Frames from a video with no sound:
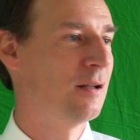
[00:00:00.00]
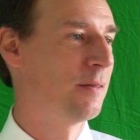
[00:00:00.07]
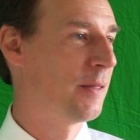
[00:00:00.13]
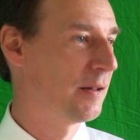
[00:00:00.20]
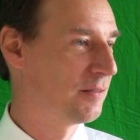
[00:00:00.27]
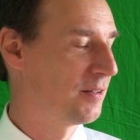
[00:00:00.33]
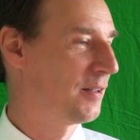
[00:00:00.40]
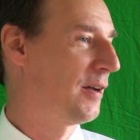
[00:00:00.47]

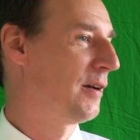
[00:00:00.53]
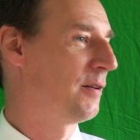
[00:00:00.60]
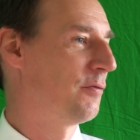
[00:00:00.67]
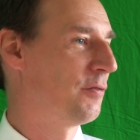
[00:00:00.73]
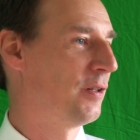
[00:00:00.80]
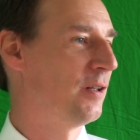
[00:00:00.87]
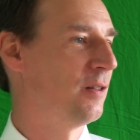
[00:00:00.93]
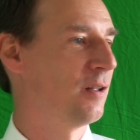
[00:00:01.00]
That's the kind of
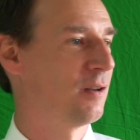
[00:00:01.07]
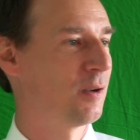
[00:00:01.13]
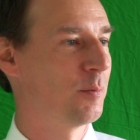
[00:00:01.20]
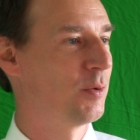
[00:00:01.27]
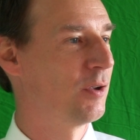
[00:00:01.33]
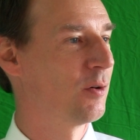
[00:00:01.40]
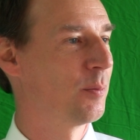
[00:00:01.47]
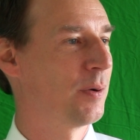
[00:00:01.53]
thing that
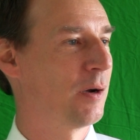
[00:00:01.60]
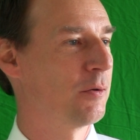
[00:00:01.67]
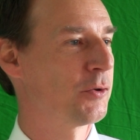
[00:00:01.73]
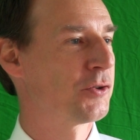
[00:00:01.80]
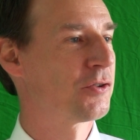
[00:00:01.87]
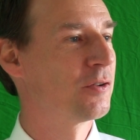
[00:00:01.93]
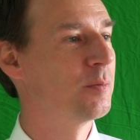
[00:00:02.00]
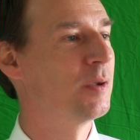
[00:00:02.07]
computer power
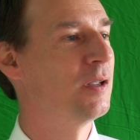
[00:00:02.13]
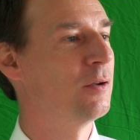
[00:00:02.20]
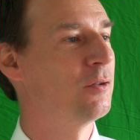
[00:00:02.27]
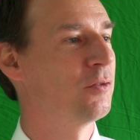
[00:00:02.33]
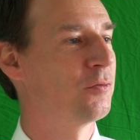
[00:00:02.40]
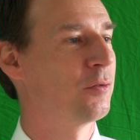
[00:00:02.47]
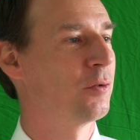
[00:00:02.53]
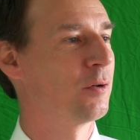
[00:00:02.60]
should be
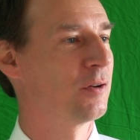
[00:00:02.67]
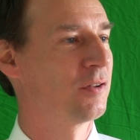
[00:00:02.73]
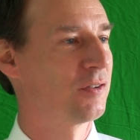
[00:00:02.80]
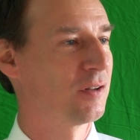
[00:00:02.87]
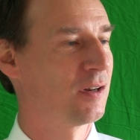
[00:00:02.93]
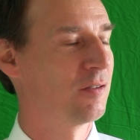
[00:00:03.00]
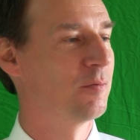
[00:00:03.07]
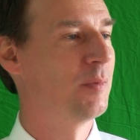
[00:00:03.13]
used for,
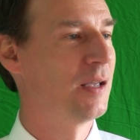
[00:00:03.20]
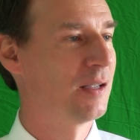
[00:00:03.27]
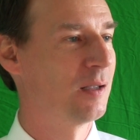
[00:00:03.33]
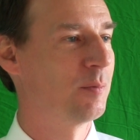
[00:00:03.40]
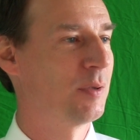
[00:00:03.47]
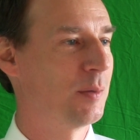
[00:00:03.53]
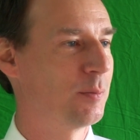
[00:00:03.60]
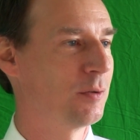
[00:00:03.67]
instead of making
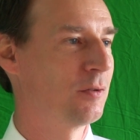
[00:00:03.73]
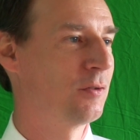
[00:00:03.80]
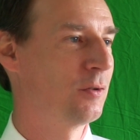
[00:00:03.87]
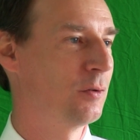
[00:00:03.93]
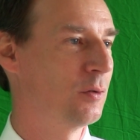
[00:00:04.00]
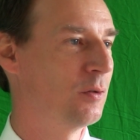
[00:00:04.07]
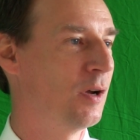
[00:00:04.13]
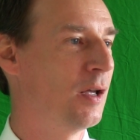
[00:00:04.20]
people
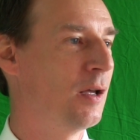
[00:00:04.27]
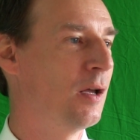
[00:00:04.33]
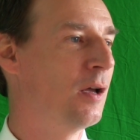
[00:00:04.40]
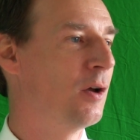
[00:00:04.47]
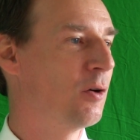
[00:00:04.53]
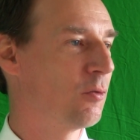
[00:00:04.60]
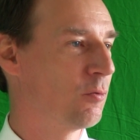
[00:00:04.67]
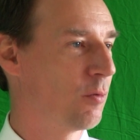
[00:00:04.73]
do
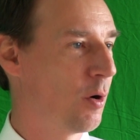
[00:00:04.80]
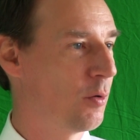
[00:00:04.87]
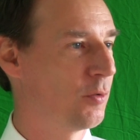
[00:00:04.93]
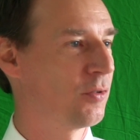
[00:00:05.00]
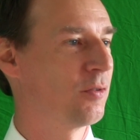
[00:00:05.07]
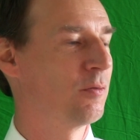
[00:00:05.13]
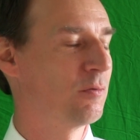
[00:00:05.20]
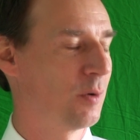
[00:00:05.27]
rote,
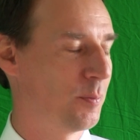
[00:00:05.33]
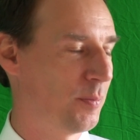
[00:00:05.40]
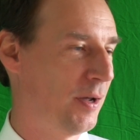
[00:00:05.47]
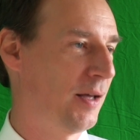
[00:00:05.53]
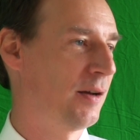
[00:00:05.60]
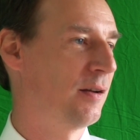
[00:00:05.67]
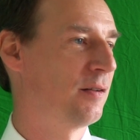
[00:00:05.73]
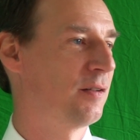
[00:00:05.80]

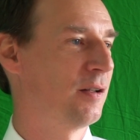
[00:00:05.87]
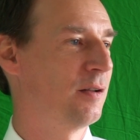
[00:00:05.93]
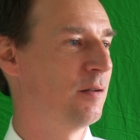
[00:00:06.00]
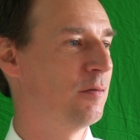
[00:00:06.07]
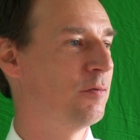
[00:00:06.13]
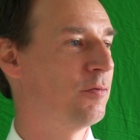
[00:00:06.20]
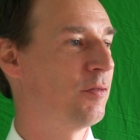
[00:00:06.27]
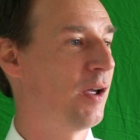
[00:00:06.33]
repetitive,